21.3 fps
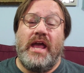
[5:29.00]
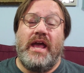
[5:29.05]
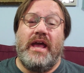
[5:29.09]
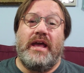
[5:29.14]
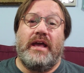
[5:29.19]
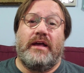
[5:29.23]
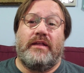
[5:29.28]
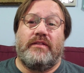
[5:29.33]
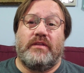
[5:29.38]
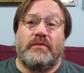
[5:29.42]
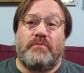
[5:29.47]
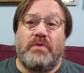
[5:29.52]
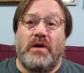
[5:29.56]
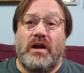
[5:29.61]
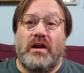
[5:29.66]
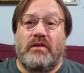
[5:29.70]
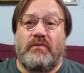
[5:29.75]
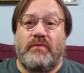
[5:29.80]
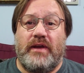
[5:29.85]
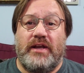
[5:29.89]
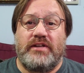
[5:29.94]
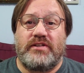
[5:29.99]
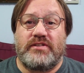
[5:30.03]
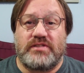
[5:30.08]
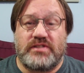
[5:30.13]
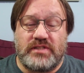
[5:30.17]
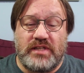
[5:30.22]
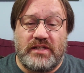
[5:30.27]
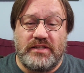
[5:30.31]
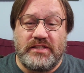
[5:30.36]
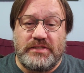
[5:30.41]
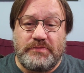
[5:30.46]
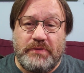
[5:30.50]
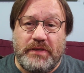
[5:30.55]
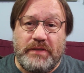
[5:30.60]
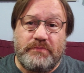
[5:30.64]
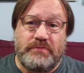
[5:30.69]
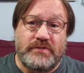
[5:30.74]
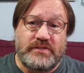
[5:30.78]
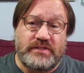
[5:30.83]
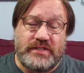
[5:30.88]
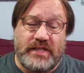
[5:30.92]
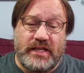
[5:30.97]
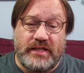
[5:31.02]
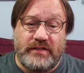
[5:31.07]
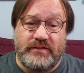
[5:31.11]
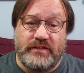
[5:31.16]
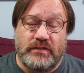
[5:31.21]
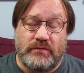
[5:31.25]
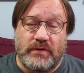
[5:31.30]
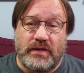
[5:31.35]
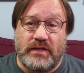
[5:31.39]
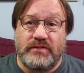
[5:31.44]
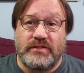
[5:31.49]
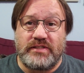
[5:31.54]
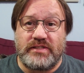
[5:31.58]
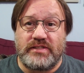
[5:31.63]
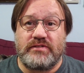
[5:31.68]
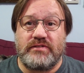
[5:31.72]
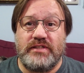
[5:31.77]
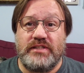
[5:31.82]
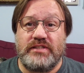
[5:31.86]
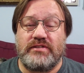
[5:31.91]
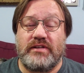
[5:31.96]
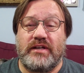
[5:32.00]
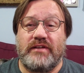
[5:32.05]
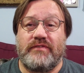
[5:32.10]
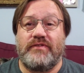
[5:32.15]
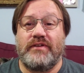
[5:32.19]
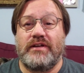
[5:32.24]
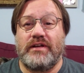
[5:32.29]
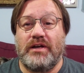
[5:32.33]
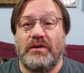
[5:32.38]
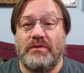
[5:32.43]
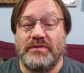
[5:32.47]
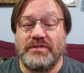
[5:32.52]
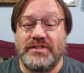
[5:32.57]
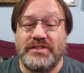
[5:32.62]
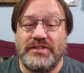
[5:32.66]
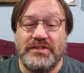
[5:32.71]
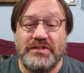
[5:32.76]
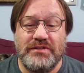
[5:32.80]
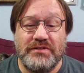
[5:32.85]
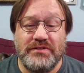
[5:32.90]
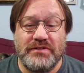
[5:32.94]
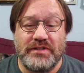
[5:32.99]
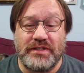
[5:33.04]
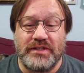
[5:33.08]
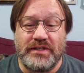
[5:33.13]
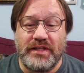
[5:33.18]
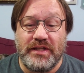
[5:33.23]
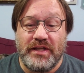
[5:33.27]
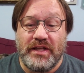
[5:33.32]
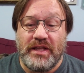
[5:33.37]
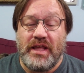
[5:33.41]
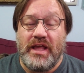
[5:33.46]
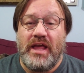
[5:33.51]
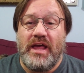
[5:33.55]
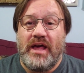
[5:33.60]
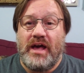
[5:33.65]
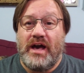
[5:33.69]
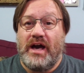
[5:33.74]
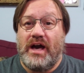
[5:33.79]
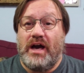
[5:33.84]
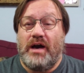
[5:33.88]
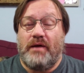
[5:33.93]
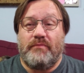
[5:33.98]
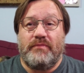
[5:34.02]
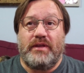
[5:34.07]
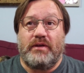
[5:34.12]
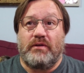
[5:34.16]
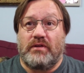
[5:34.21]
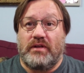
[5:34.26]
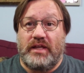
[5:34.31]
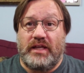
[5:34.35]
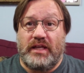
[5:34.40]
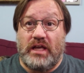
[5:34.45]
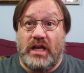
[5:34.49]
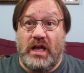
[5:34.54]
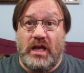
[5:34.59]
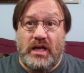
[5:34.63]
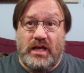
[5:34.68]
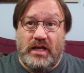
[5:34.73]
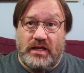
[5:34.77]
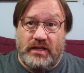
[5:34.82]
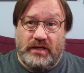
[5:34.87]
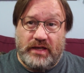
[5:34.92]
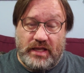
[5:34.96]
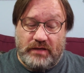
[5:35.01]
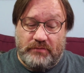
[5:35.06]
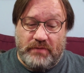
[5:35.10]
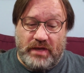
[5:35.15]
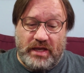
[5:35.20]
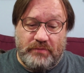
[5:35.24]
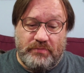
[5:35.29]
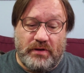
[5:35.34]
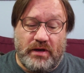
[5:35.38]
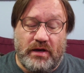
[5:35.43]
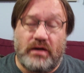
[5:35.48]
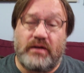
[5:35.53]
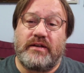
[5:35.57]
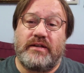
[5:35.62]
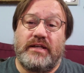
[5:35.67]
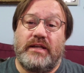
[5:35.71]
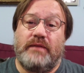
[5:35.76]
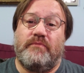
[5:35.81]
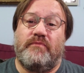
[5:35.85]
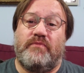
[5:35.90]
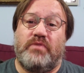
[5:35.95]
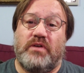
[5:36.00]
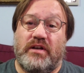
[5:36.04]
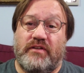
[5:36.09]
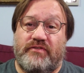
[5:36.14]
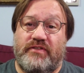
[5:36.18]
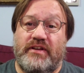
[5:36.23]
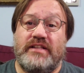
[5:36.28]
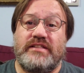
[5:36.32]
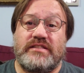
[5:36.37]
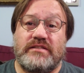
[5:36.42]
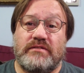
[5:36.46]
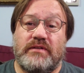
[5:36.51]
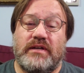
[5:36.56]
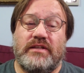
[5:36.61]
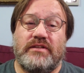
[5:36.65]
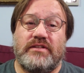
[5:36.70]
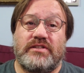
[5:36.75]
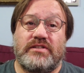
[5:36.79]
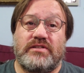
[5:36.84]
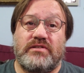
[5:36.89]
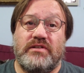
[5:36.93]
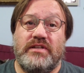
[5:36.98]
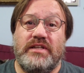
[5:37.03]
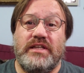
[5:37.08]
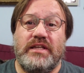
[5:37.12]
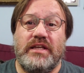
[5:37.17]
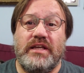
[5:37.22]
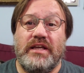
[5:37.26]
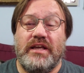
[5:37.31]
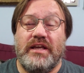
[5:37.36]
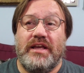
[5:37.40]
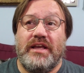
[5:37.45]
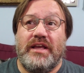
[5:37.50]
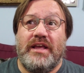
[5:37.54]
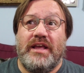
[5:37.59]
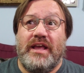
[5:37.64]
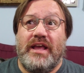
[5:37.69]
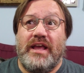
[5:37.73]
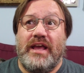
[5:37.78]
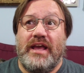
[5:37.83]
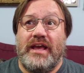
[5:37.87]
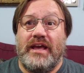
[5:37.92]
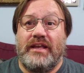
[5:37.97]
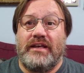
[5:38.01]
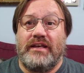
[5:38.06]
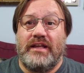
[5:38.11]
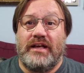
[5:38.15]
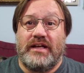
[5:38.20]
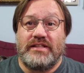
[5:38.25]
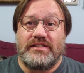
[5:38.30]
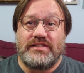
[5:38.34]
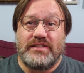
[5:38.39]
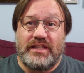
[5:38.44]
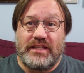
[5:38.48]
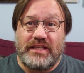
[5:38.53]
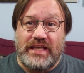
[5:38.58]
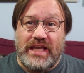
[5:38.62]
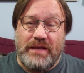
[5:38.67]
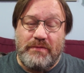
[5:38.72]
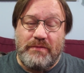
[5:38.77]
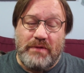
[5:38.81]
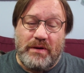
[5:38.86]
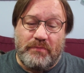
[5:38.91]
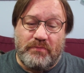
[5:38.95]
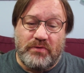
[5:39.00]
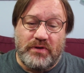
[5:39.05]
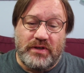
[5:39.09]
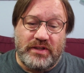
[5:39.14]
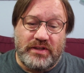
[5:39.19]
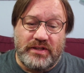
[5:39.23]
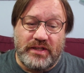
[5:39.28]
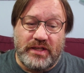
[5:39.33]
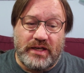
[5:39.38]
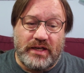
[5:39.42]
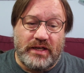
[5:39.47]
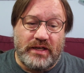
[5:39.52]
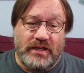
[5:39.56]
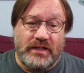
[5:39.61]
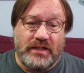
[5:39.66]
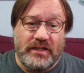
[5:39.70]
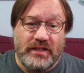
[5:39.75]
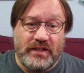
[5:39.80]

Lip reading: And the park ranger saw these people standing around this tree trying to figure out what to do, and they were like, not in my park, and they put a fence around the tree, and so they came up with a